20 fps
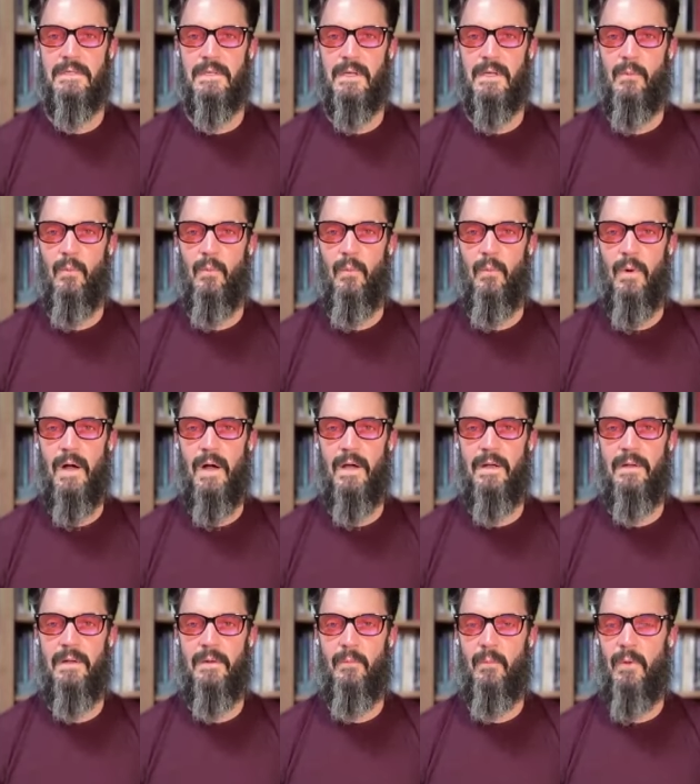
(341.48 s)
Just like,
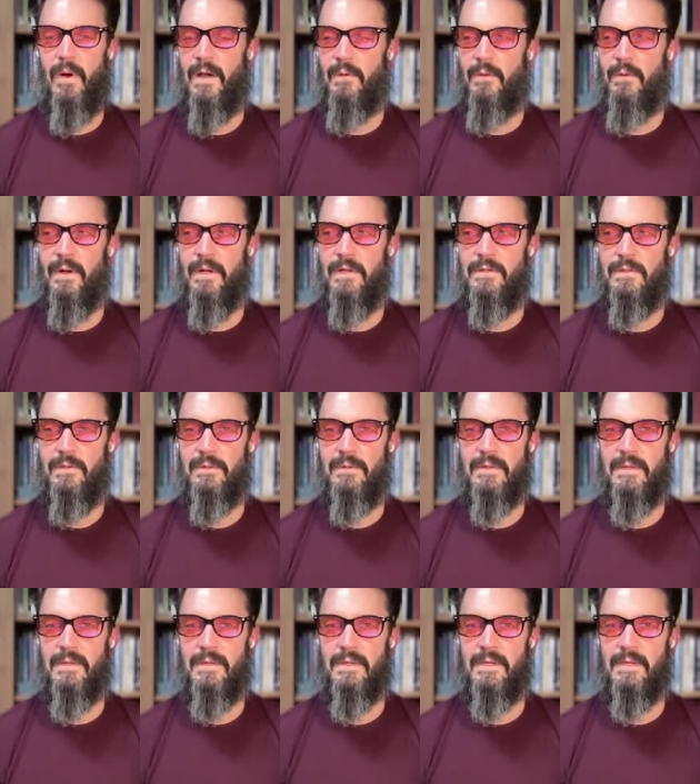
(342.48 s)
why do I
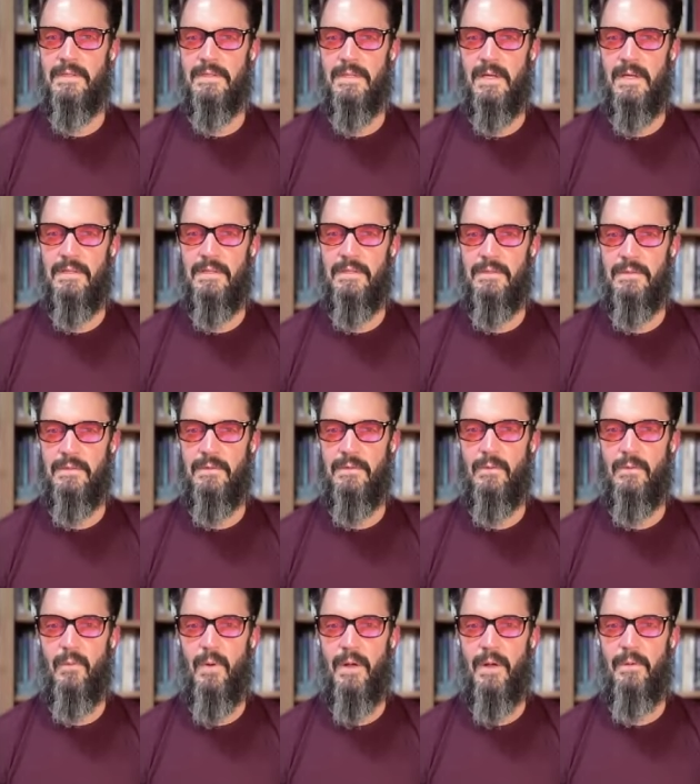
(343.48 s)
do the things I
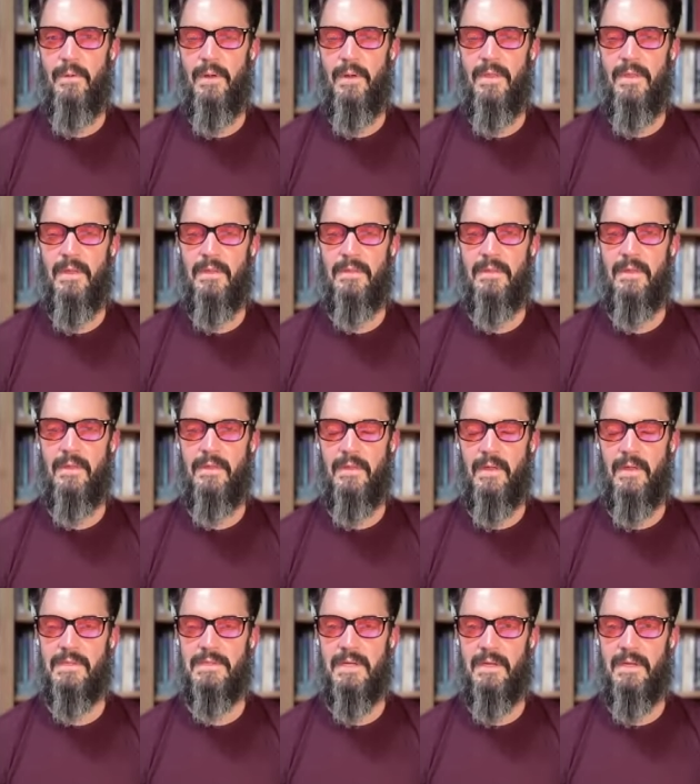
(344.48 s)
do? Why do I think the
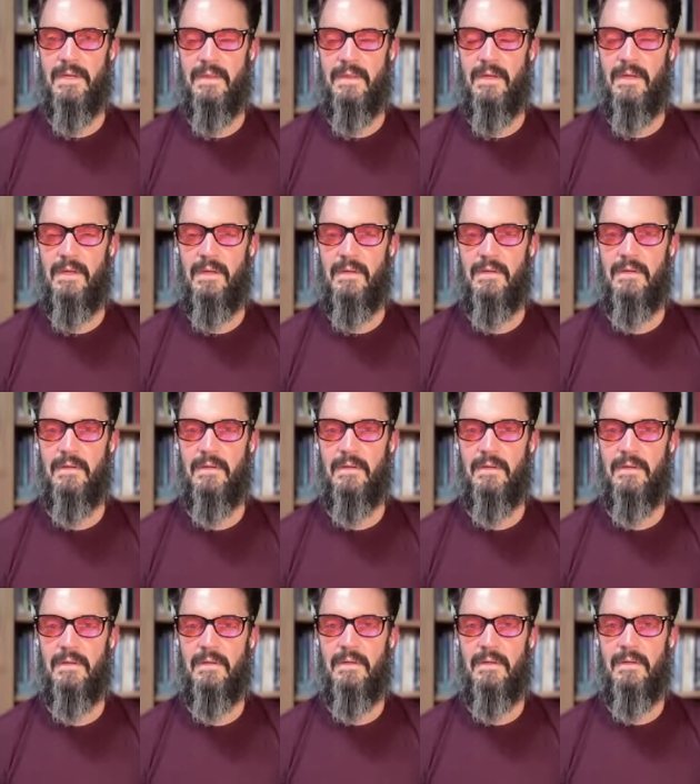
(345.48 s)
thoughts I think?
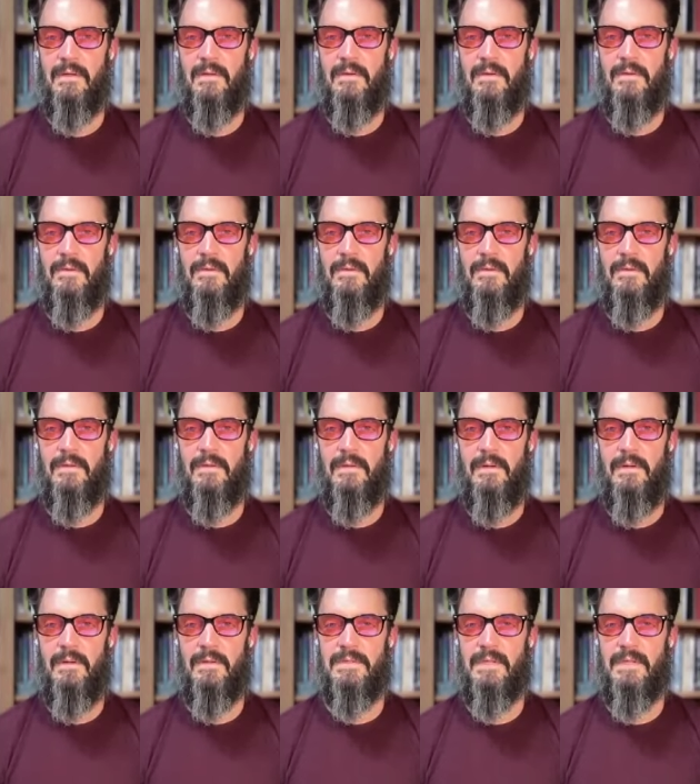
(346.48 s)

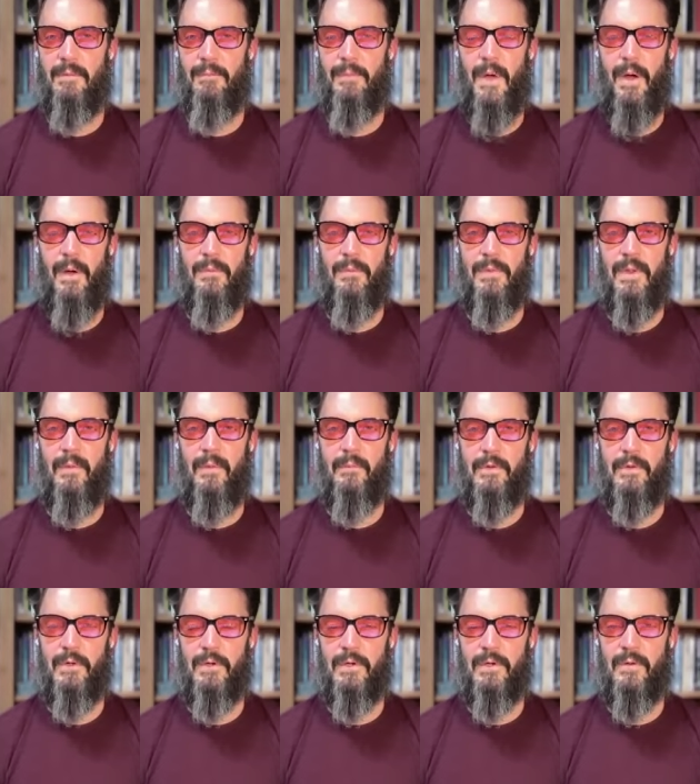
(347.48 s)
It's not about
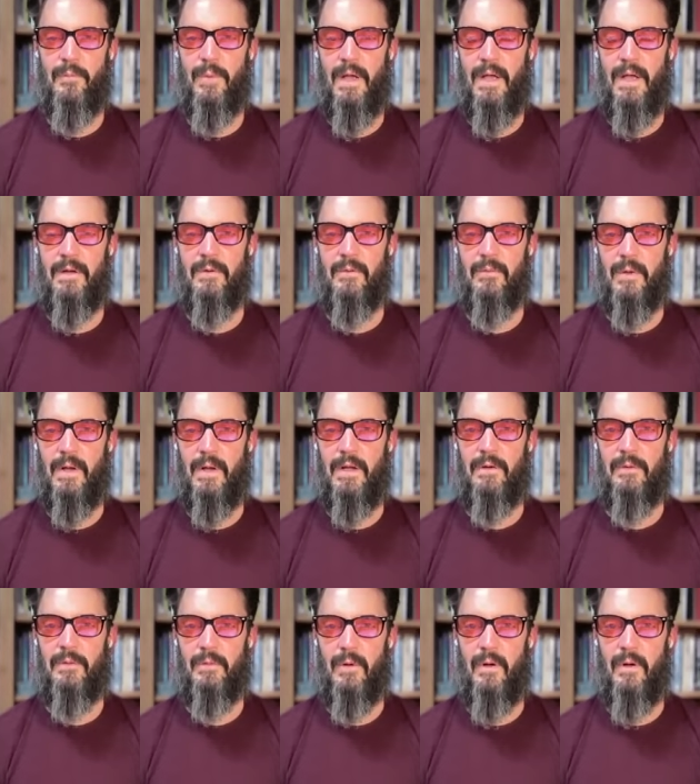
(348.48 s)
them good or bad or
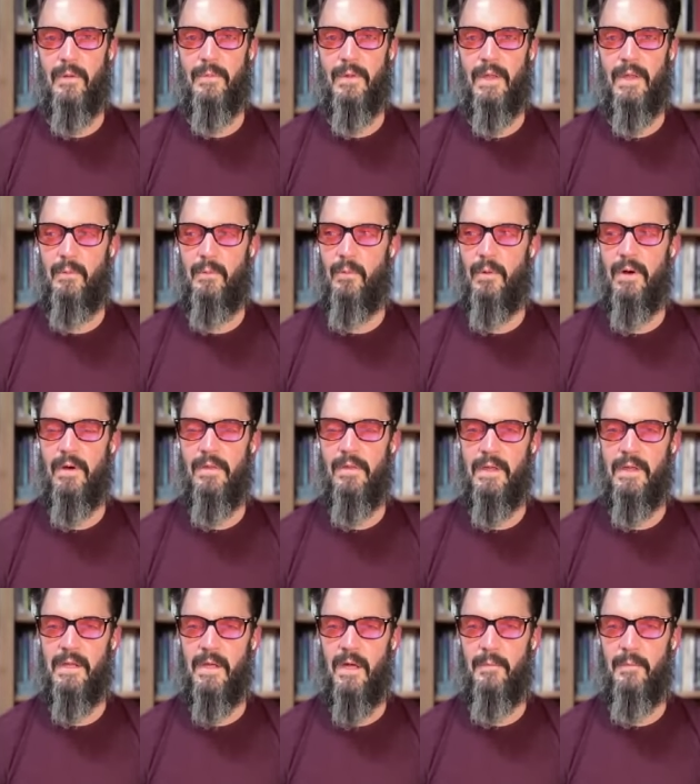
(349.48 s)
right or wrong, but like, where
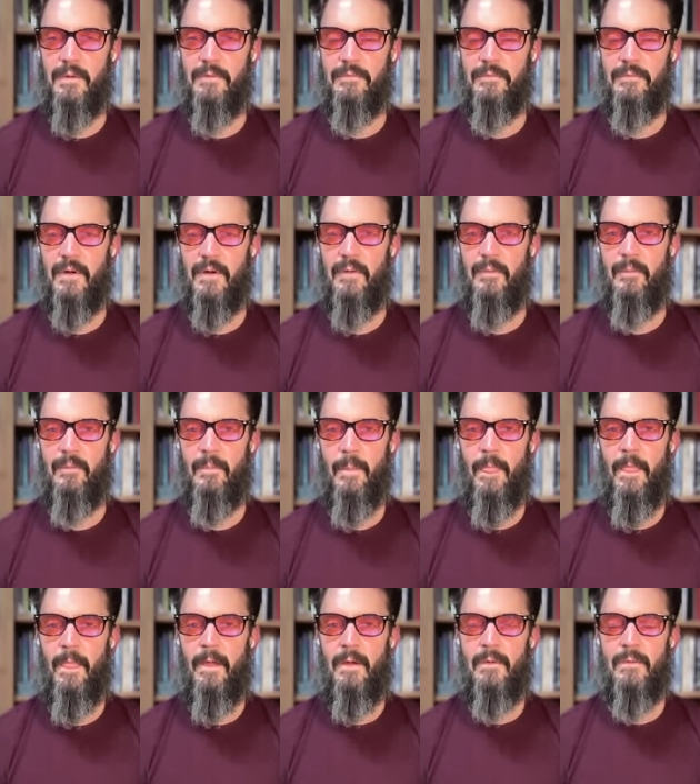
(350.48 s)
are they coming
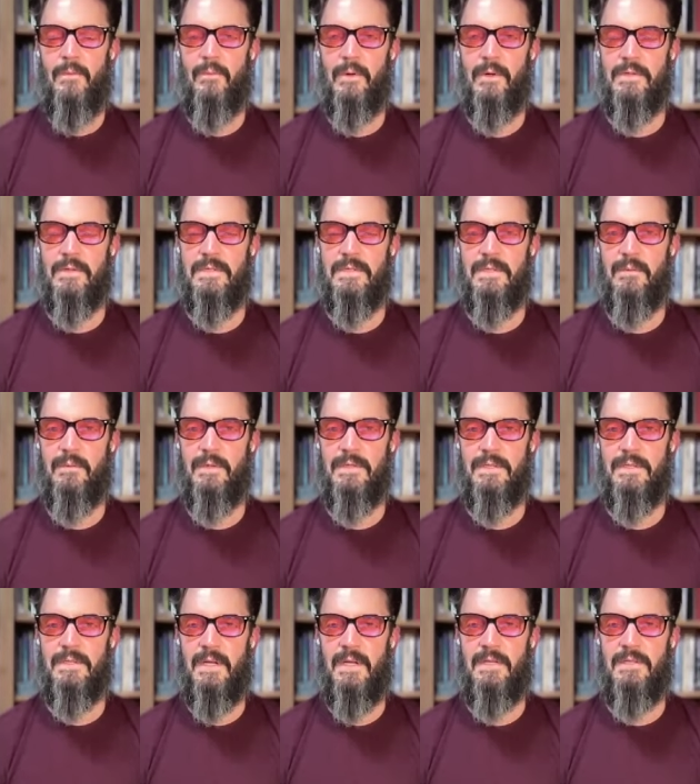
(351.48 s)
from? Where's the
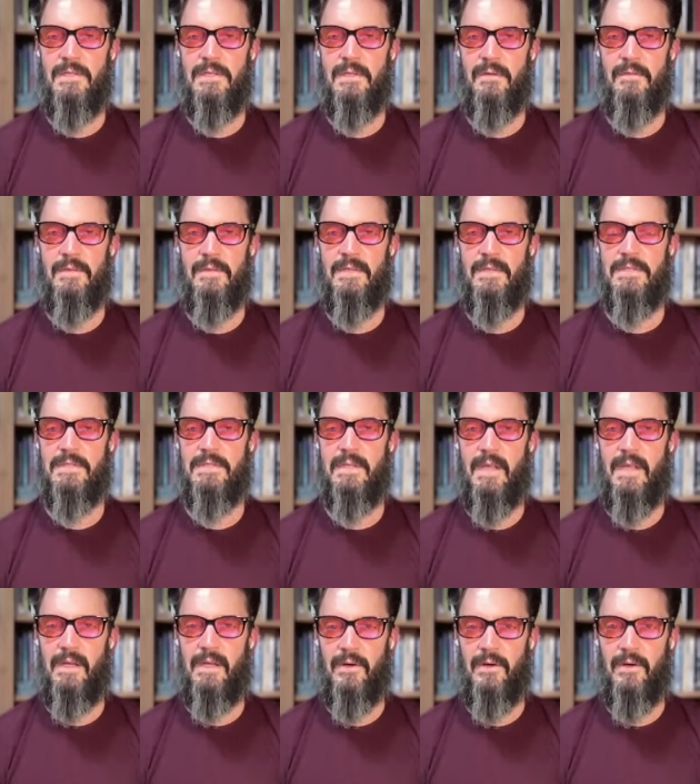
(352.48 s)
origination of
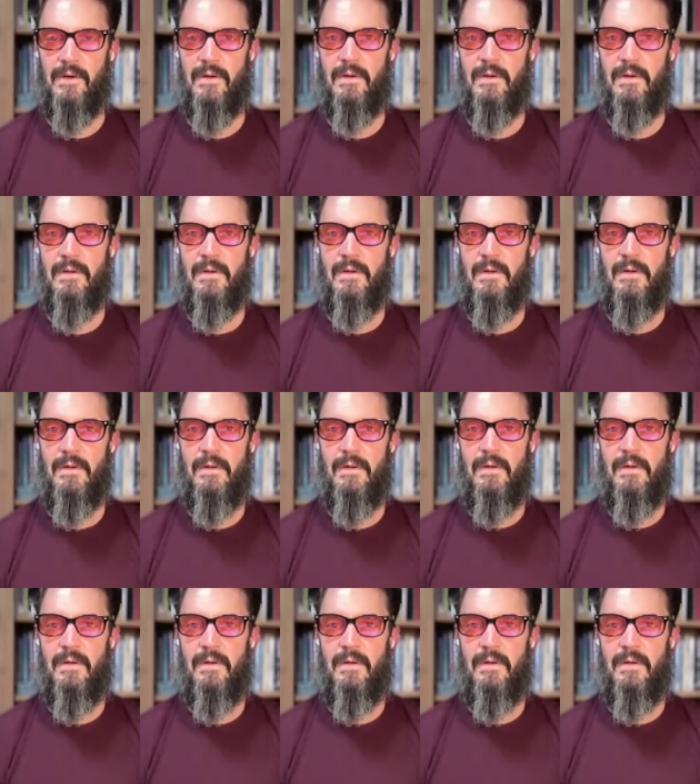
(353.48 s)
this thinker?